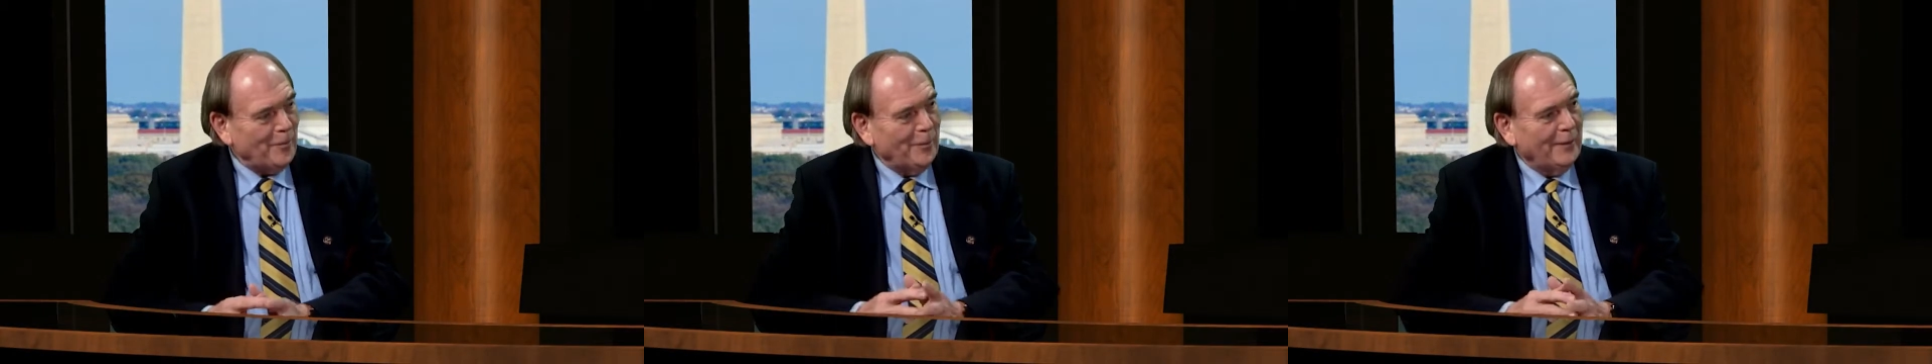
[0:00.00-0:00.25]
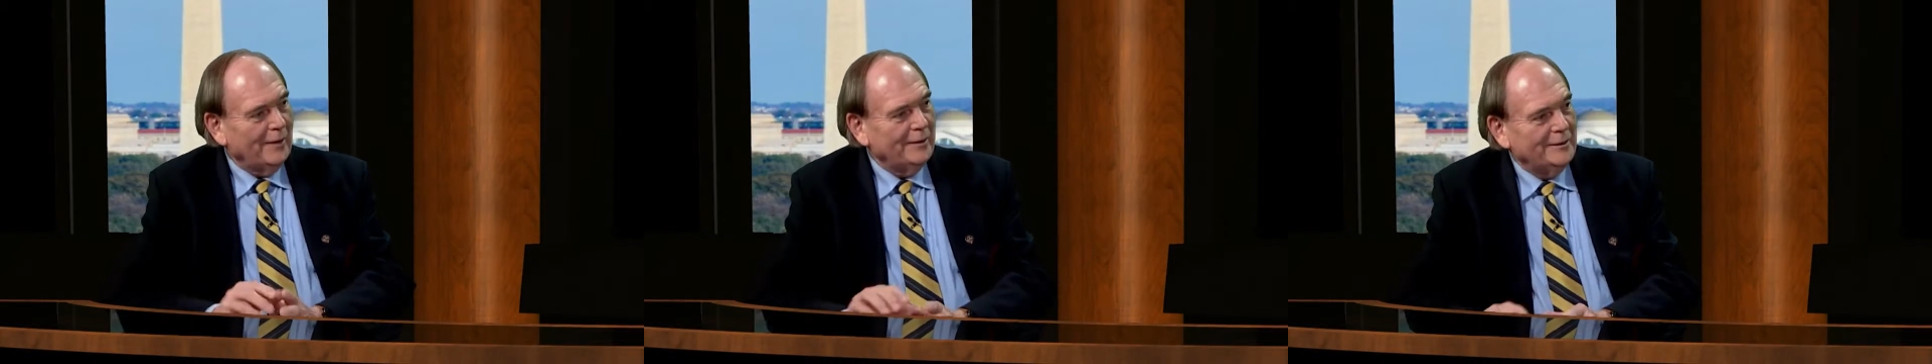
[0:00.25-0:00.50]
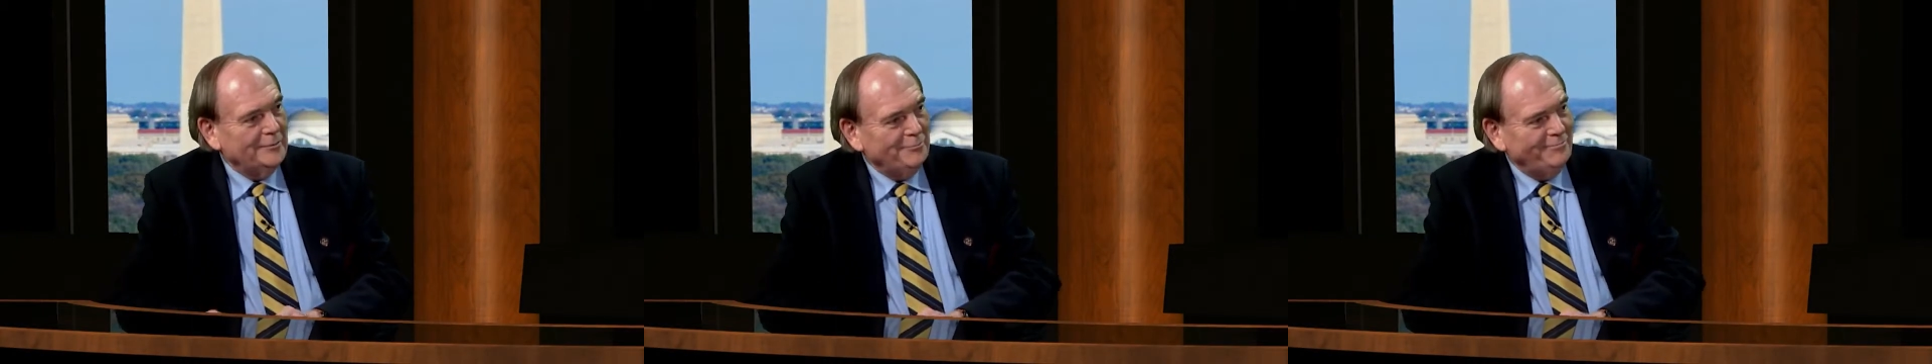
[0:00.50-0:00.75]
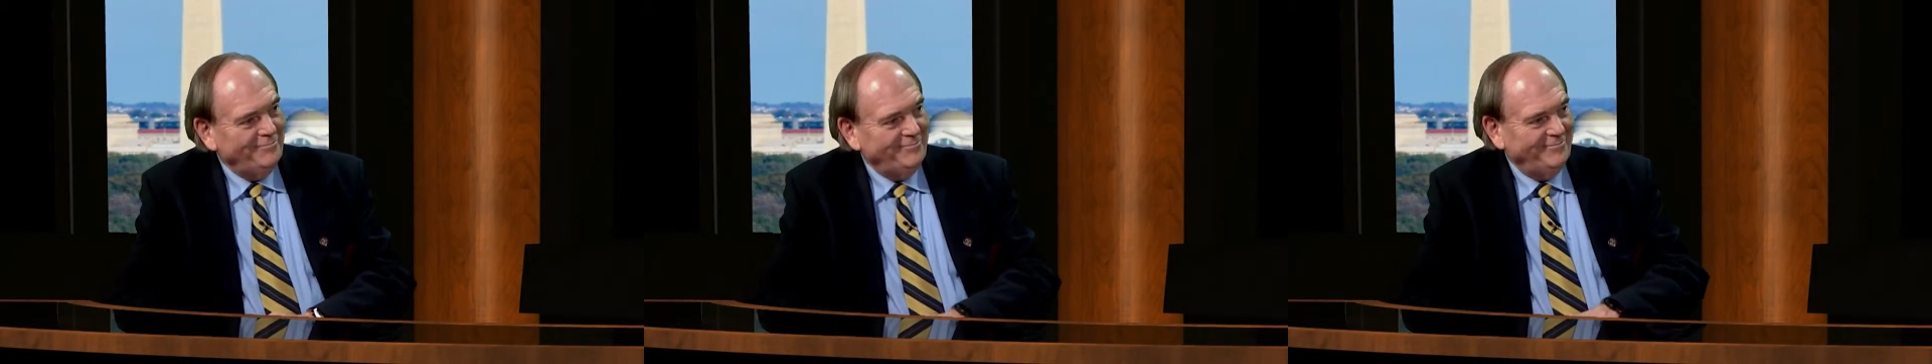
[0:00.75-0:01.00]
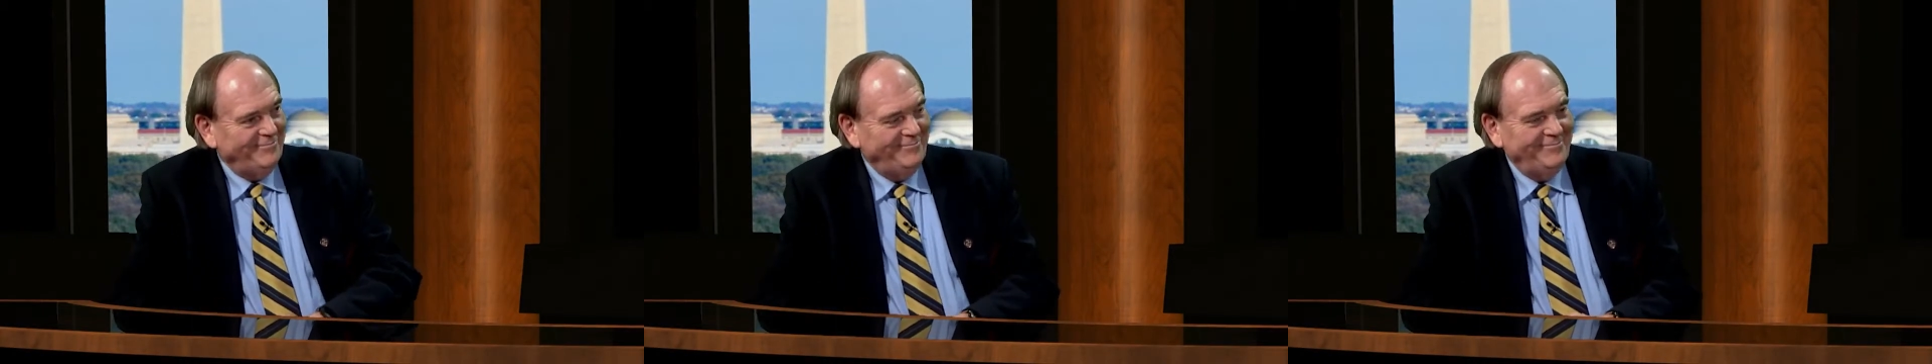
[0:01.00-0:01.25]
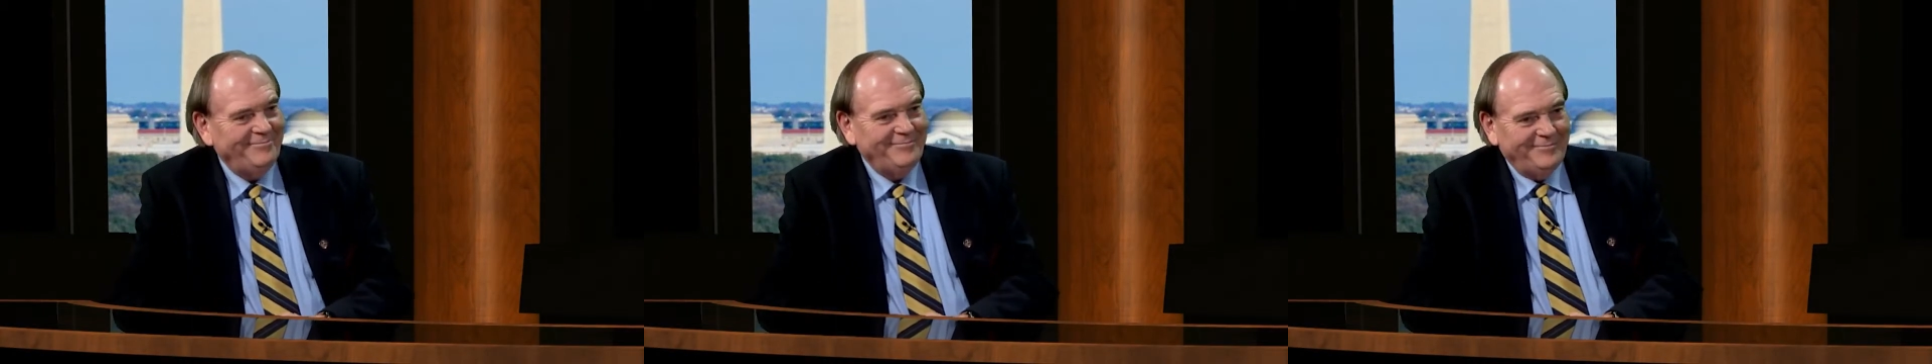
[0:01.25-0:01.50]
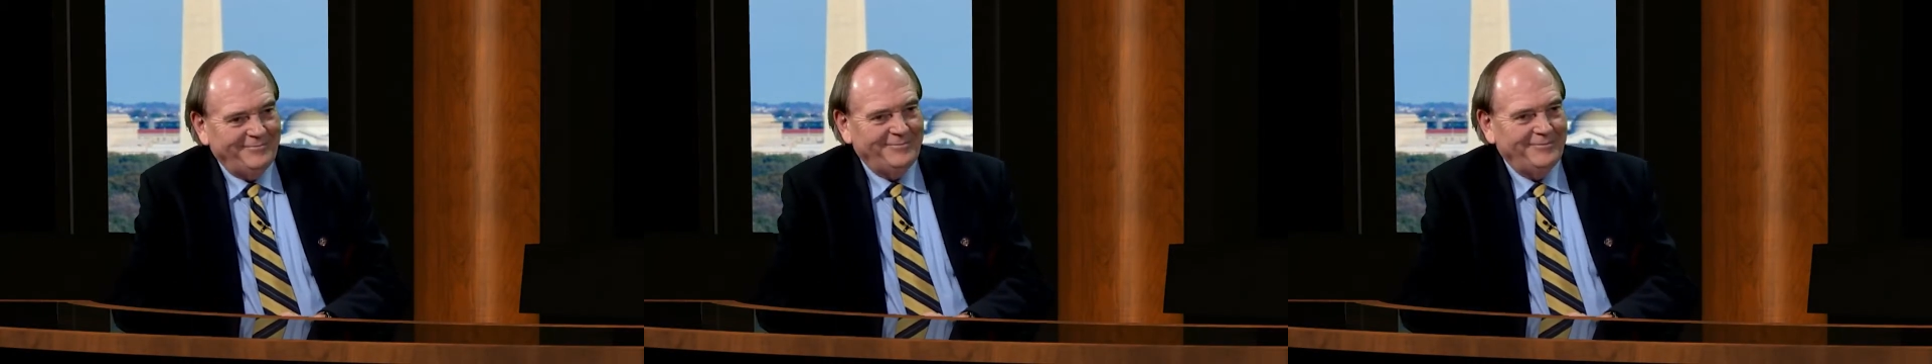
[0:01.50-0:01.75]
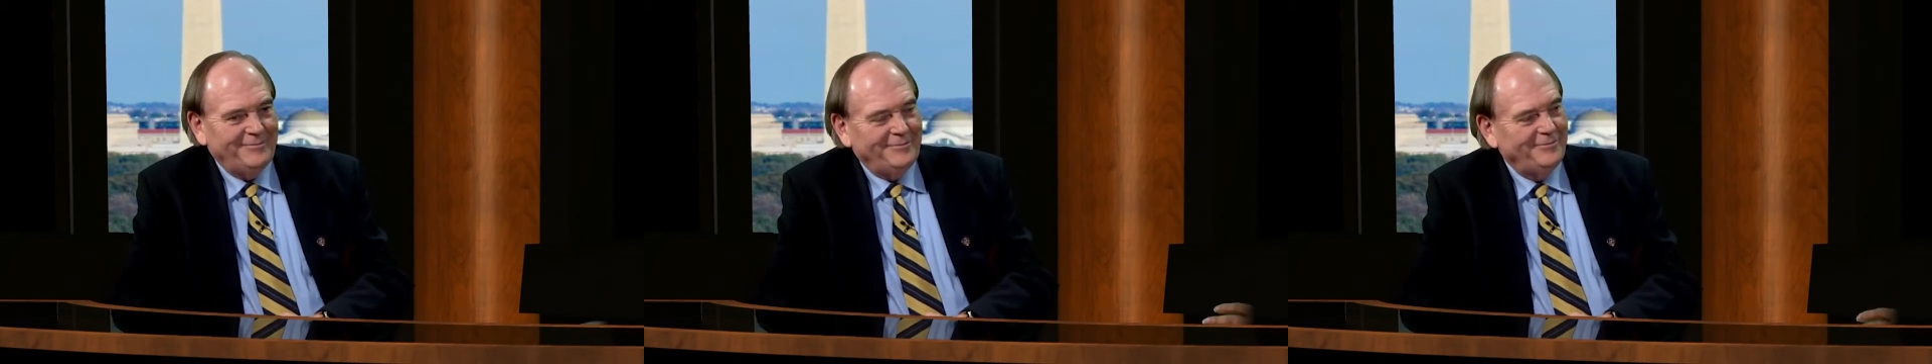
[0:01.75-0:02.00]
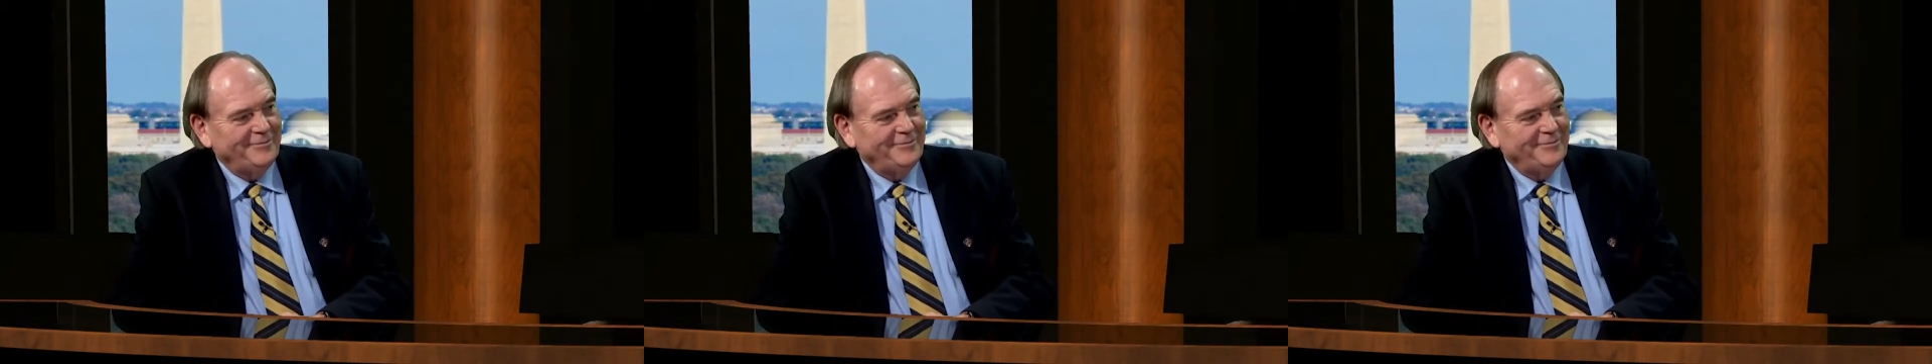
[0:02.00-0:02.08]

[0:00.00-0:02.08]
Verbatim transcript: Well, that's a good question. I think part of it is